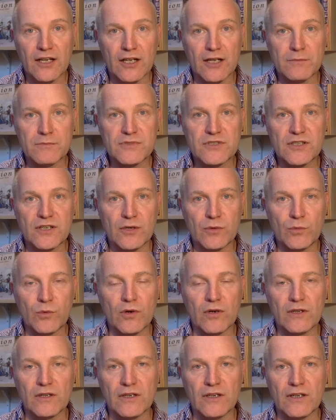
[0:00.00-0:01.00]
So
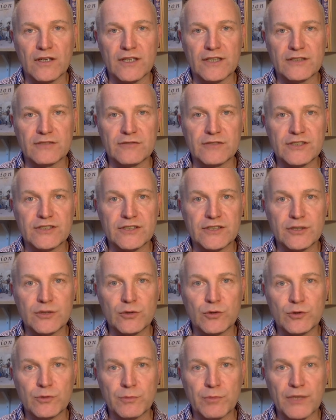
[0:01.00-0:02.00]
what I had originally
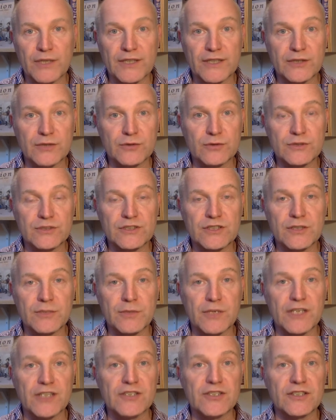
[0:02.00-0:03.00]
called political
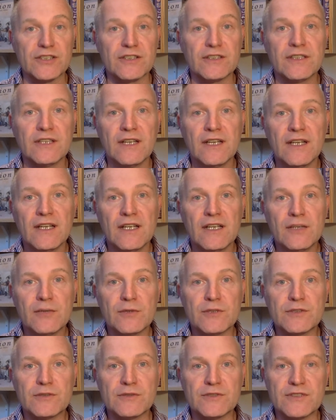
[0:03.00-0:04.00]
determination,
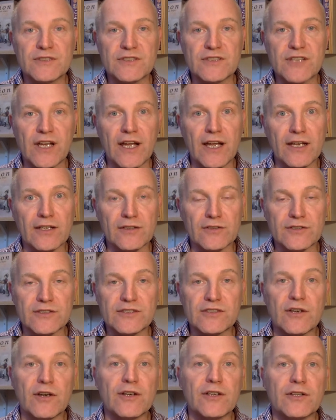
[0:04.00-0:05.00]
which was the scale on the
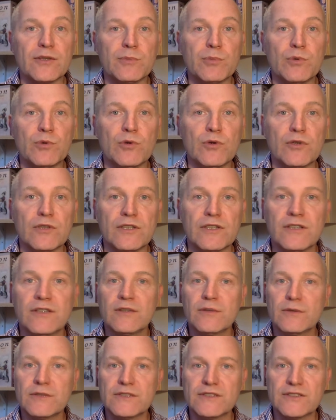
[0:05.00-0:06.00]
side of the board,
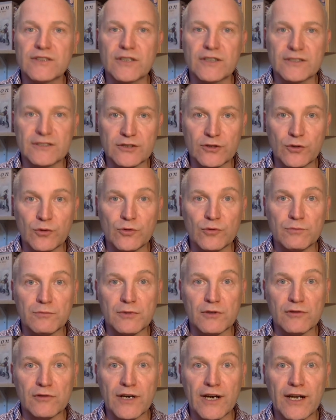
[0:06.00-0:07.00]
decided to call
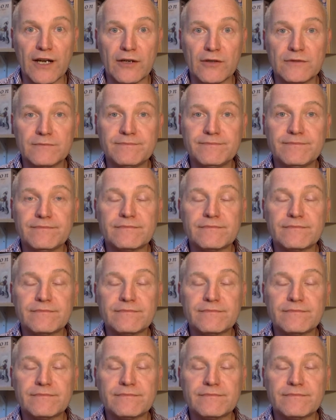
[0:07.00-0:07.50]
morale.